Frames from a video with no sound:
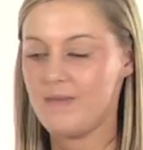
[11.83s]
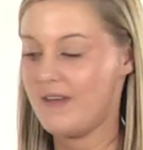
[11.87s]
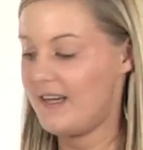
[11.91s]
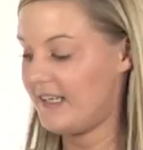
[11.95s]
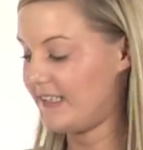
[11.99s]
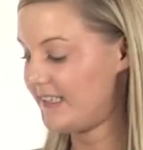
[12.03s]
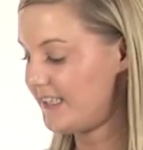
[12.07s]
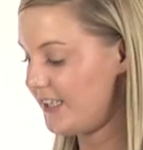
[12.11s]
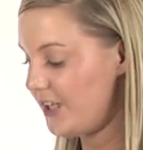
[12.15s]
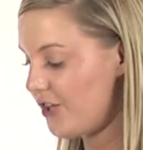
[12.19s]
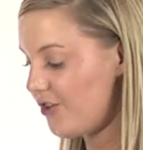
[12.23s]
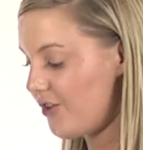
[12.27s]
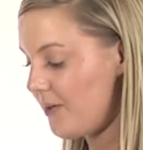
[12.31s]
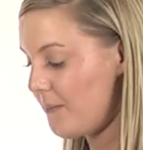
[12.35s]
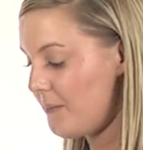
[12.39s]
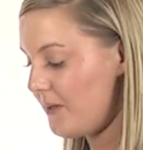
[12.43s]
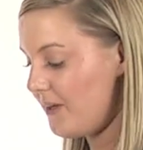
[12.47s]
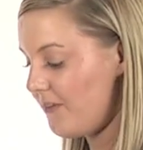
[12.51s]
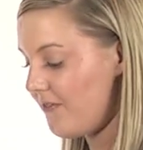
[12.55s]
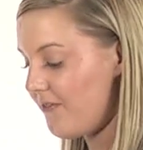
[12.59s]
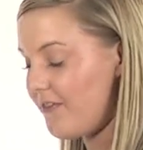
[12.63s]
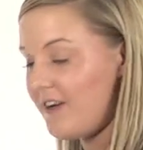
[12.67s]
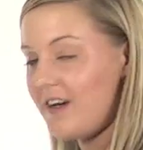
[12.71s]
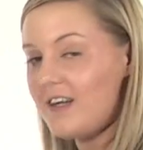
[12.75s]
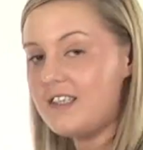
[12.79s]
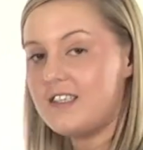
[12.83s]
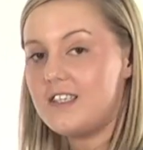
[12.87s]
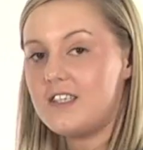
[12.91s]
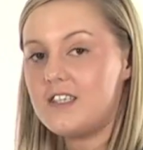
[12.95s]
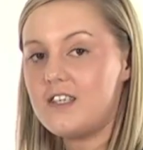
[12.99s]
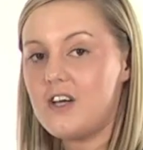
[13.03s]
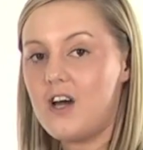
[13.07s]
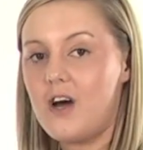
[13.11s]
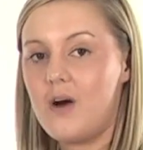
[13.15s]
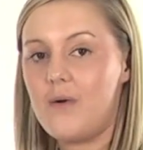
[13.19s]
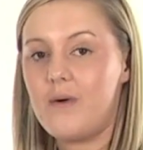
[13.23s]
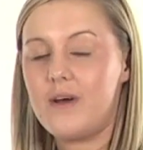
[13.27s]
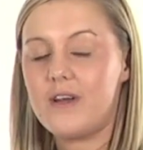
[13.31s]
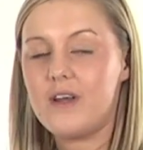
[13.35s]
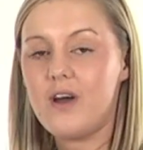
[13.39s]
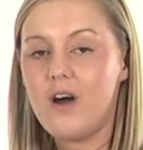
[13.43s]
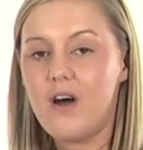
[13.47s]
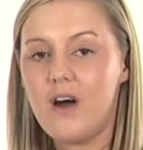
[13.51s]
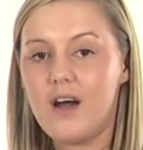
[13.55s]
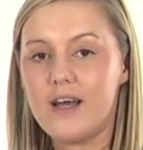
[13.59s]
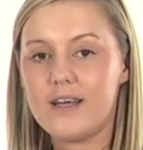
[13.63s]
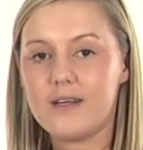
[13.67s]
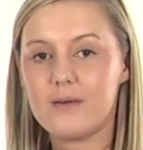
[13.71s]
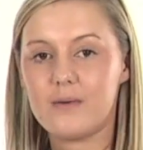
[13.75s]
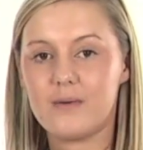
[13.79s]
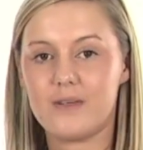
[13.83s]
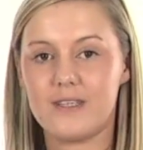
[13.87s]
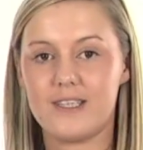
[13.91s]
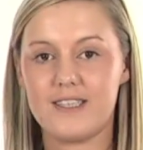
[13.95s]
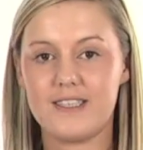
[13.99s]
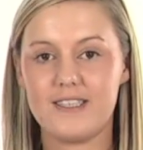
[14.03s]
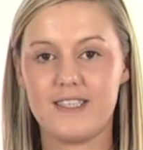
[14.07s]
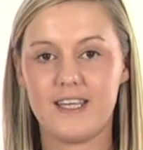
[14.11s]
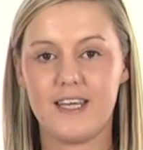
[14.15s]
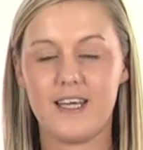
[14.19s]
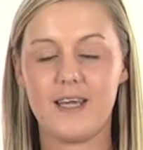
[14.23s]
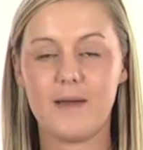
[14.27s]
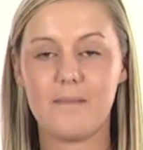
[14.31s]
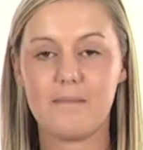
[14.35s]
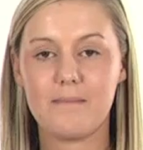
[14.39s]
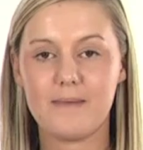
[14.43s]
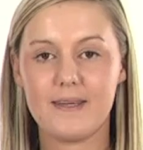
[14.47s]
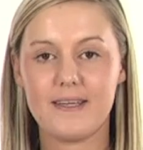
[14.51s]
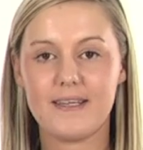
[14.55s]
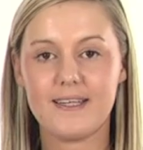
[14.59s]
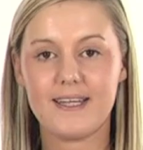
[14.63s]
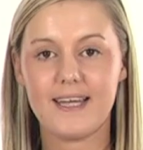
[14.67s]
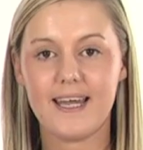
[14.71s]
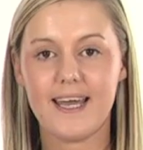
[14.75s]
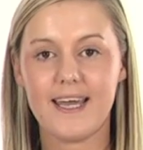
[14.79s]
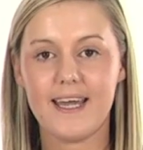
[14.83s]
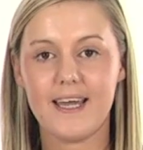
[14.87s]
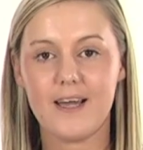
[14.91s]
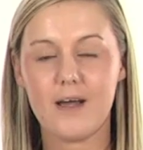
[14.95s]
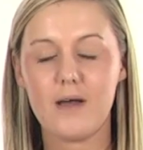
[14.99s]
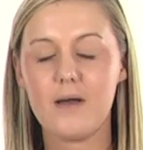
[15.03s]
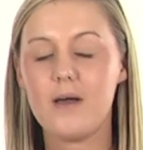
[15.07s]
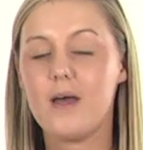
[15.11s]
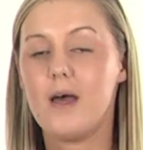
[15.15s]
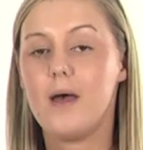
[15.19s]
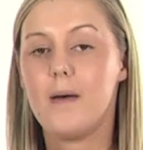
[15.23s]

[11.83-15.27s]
It's an extremely versatile and high quality mid layer,